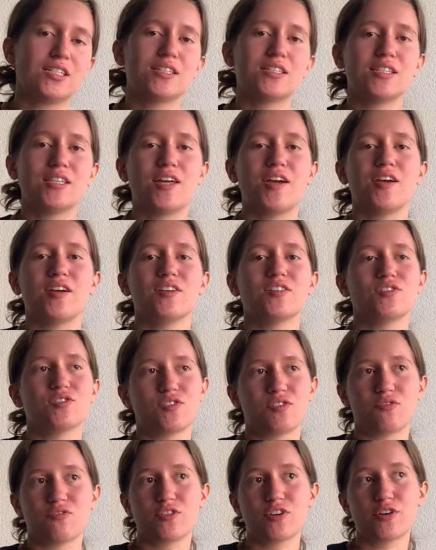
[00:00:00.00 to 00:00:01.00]
They're
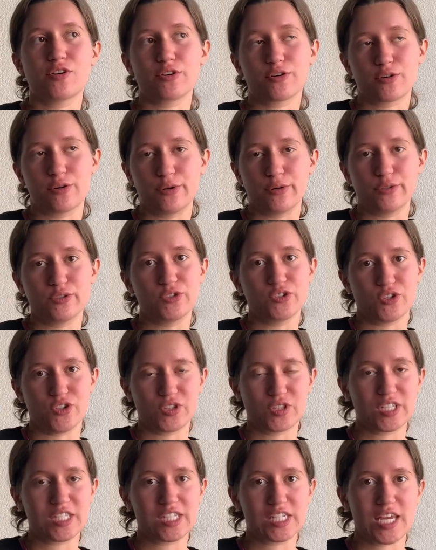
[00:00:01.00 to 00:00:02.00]
silver or gold during
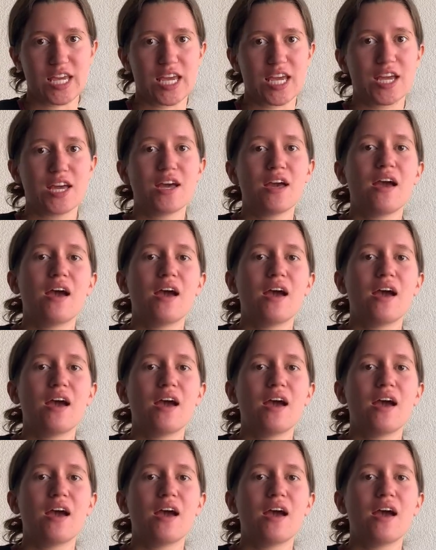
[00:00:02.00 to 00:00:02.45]
the day,